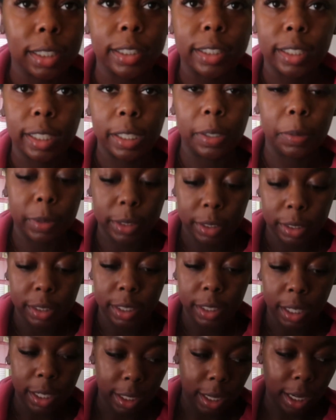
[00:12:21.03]
continuously
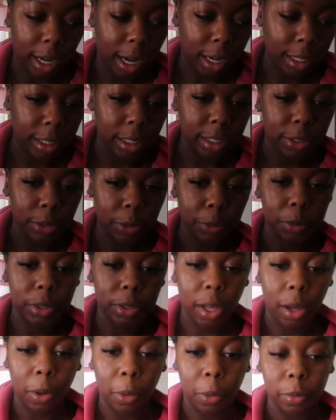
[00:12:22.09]
did it like I need to.
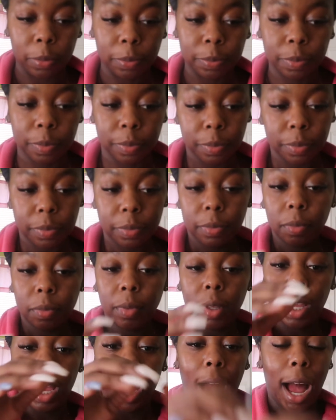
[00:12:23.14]
So
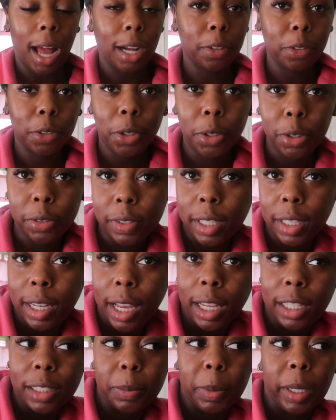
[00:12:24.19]
I don't know if
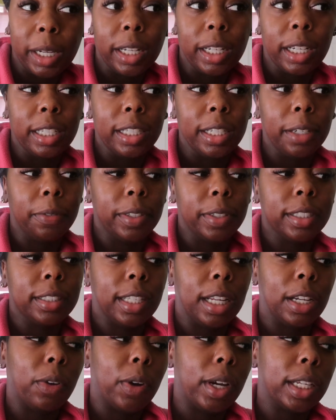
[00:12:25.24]
today is making a difference.
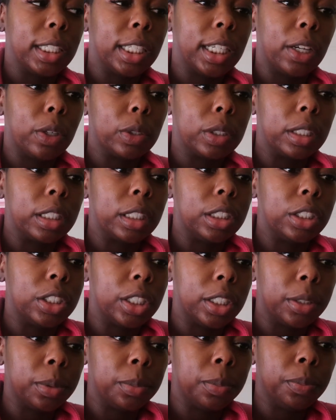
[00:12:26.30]
I know I did go to the
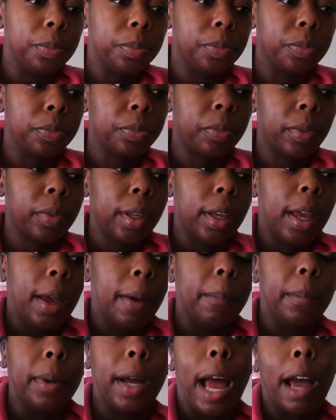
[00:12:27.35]
gym,
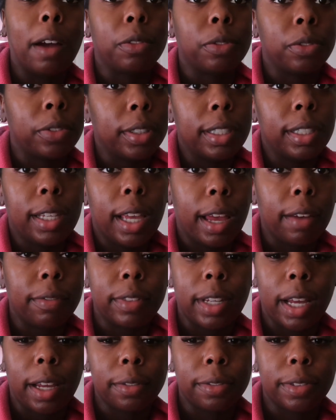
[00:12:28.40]
but I really have
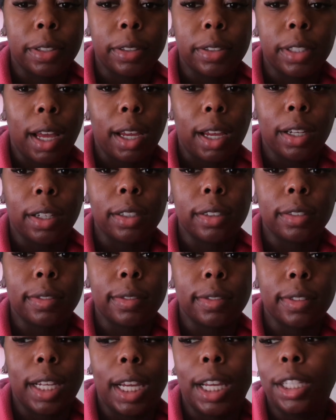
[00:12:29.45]
not felt tired.
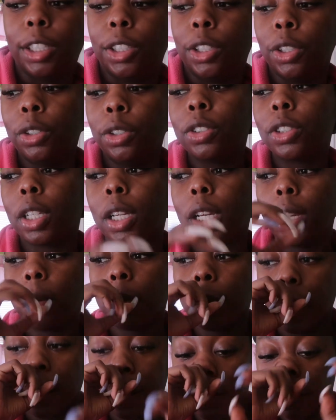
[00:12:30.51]
And usually
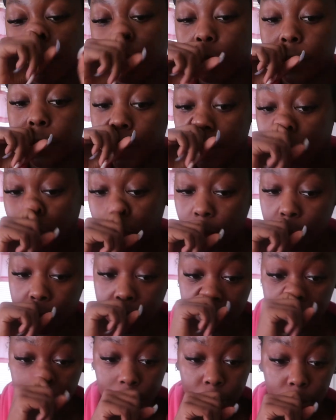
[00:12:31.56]
when I come from the
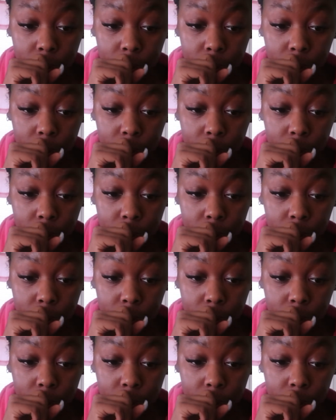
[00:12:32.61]
gym,